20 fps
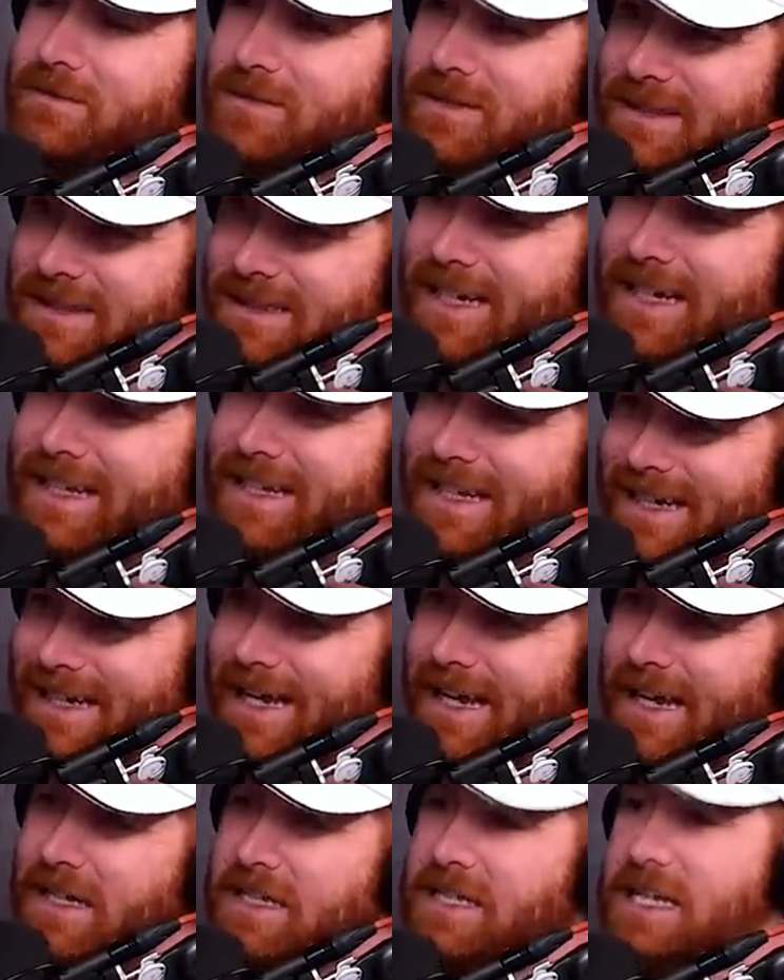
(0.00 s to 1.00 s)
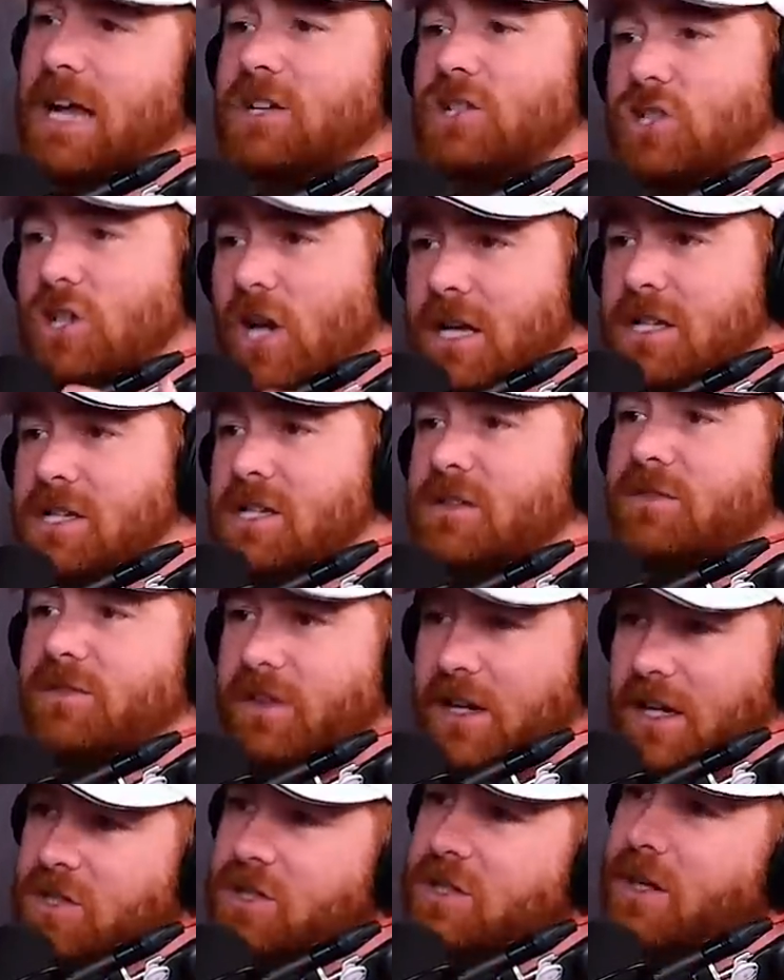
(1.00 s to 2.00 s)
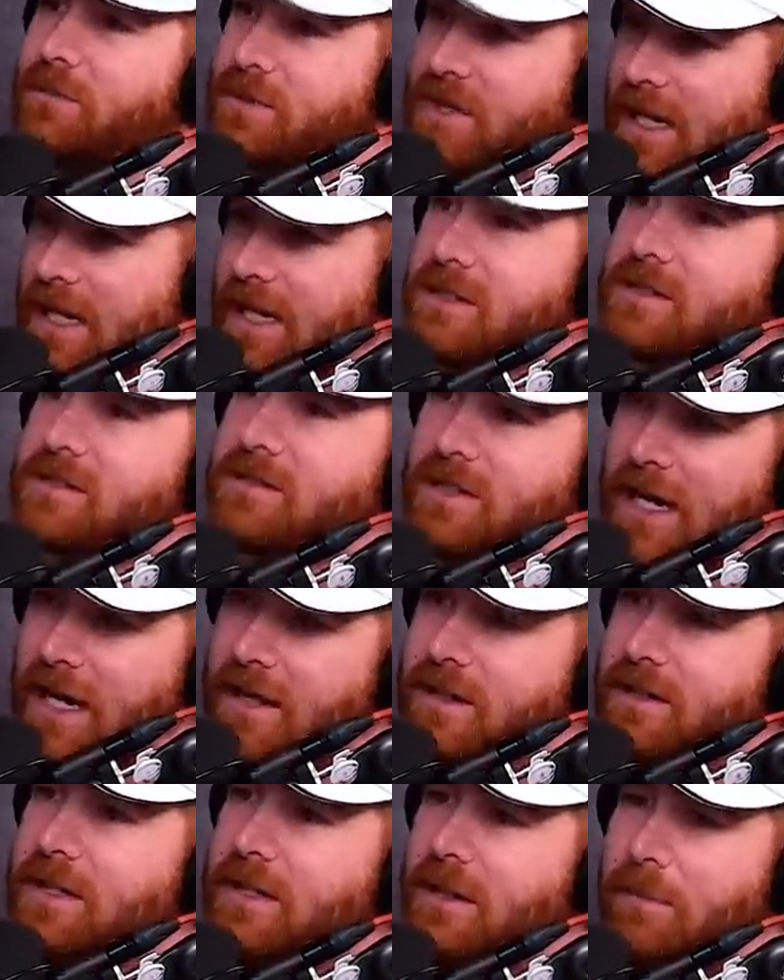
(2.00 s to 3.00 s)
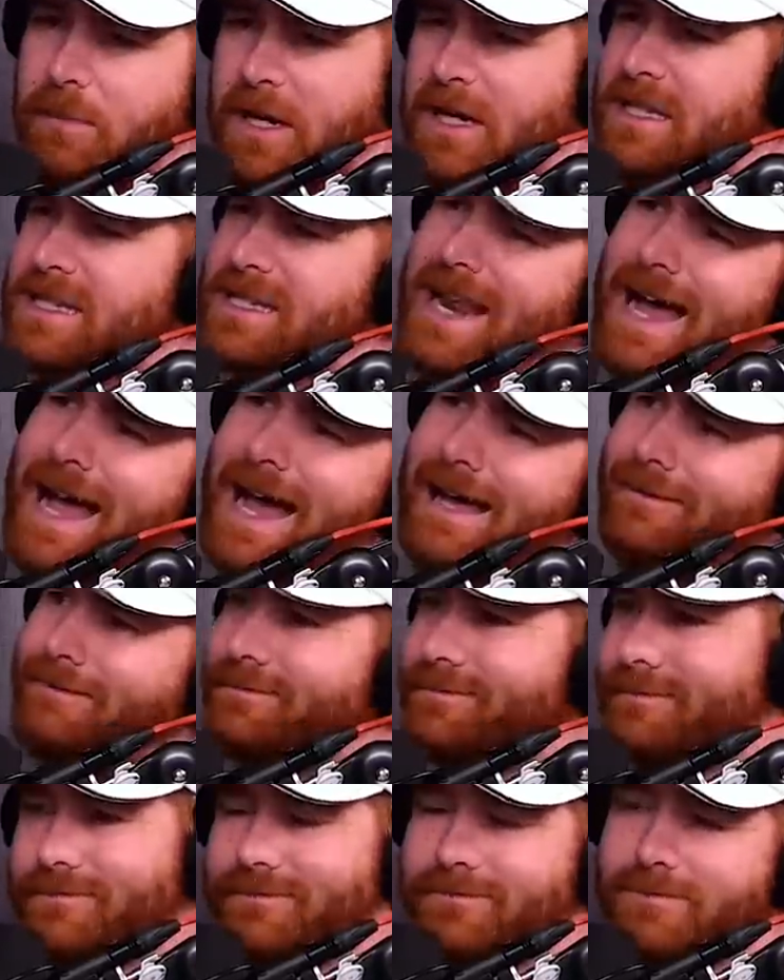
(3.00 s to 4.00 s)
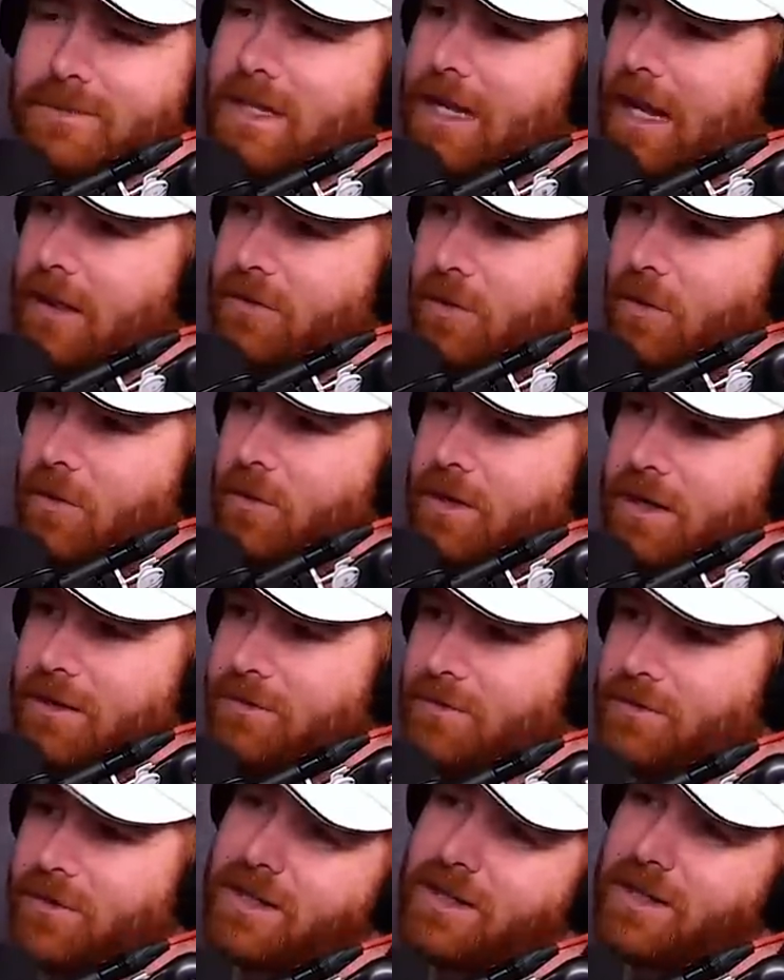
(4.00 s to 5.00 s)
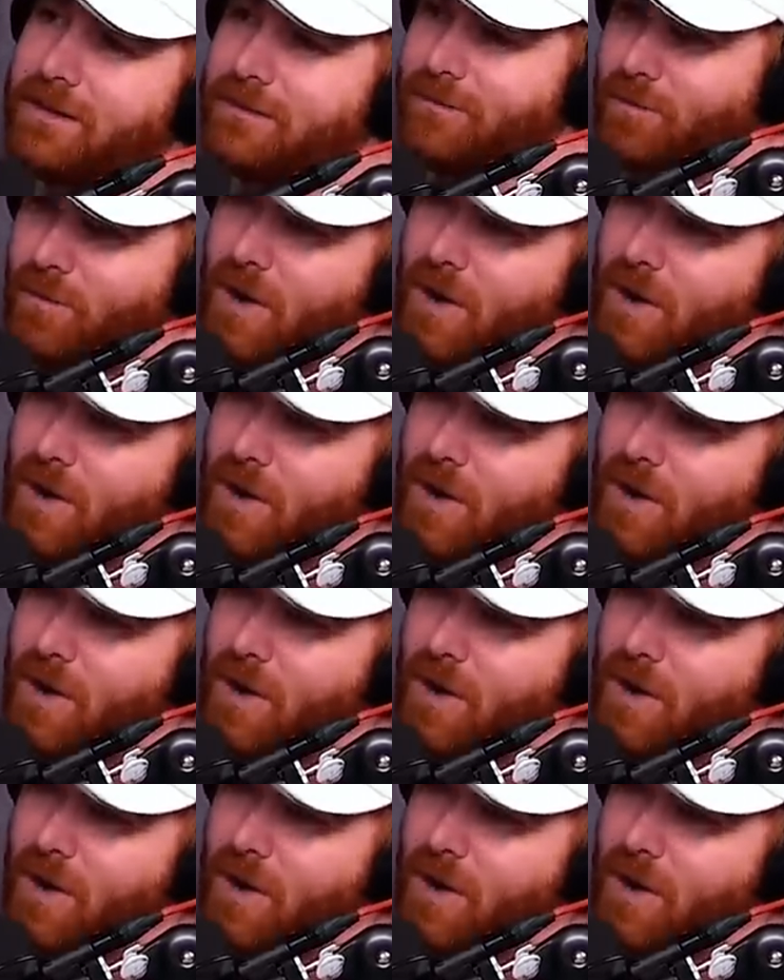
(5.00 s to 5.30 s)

Wagyu, yeah they get yeah. It's not just fish. I'm saying it's yeah, Yeah, I but it's it. not. They're not throwing in fucking